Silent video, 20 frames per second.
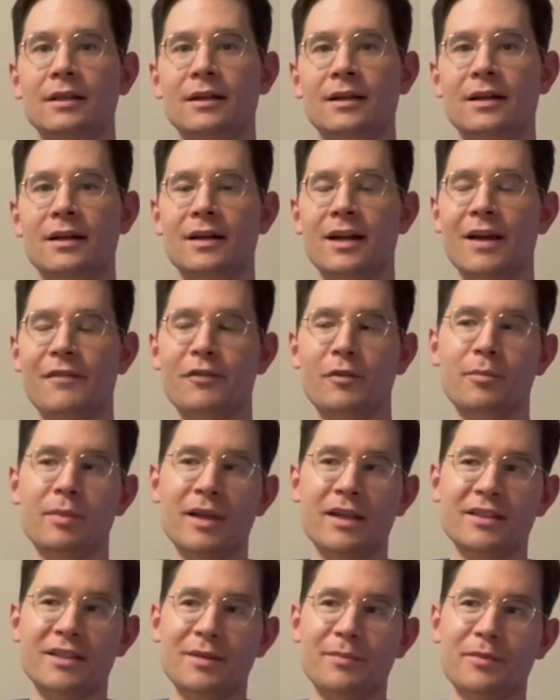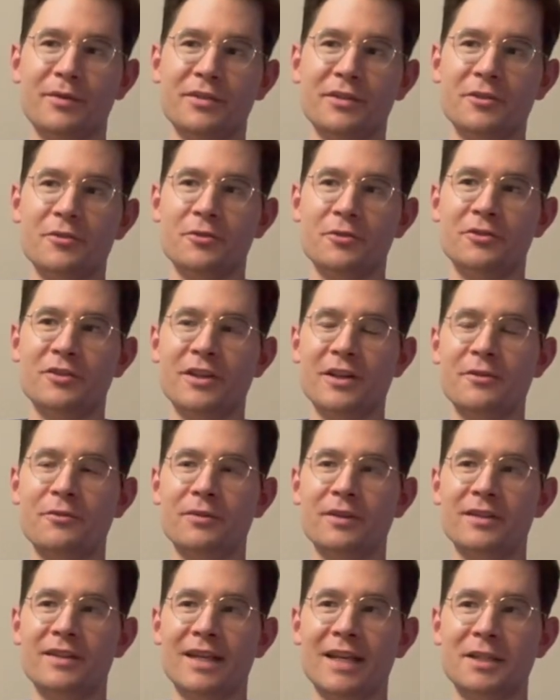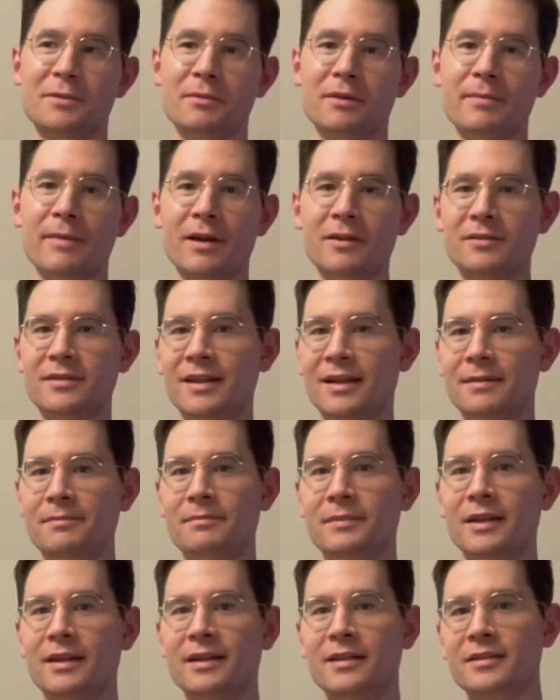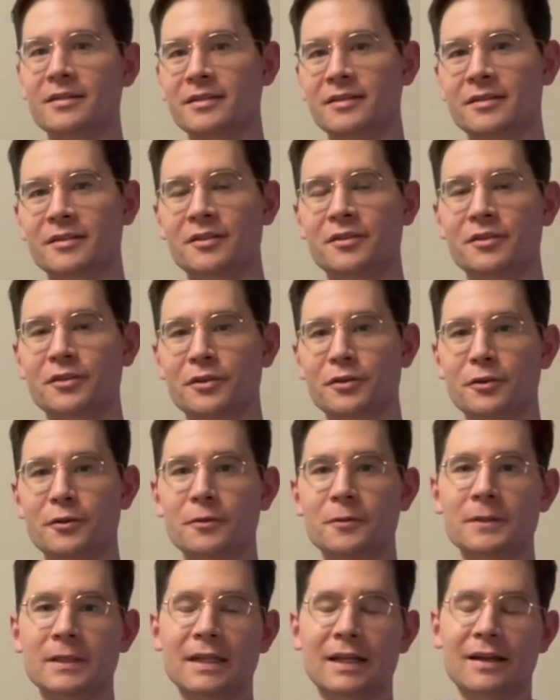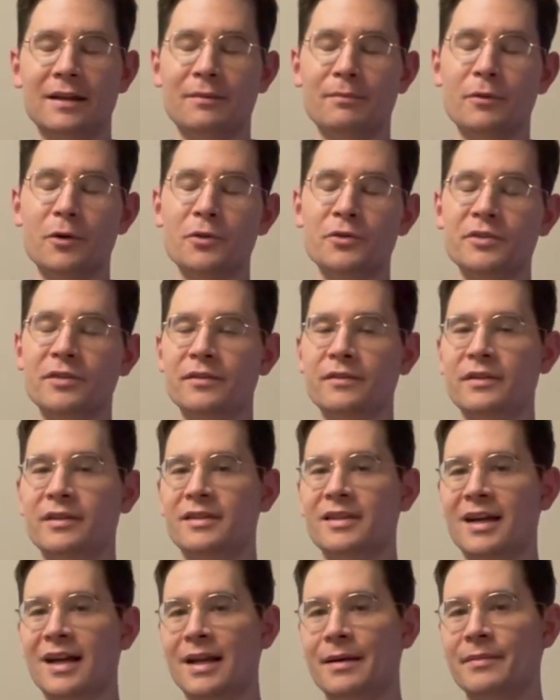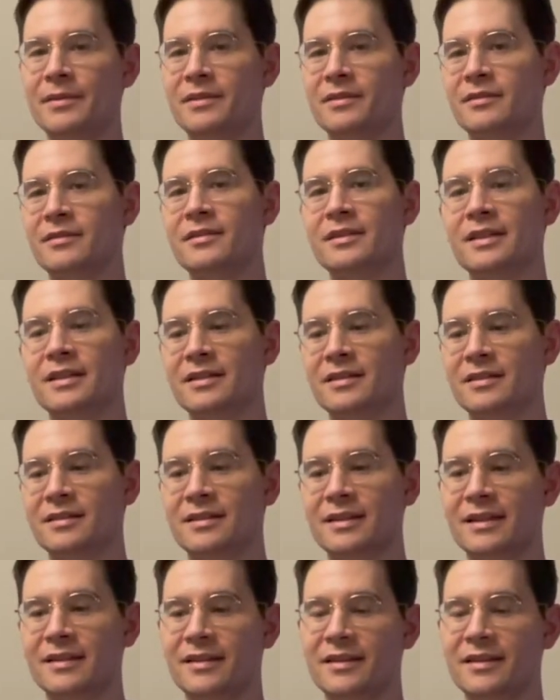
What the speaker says: A kyphoplasty procedure generally takes me about 10 minutes to do. Most of the time is in the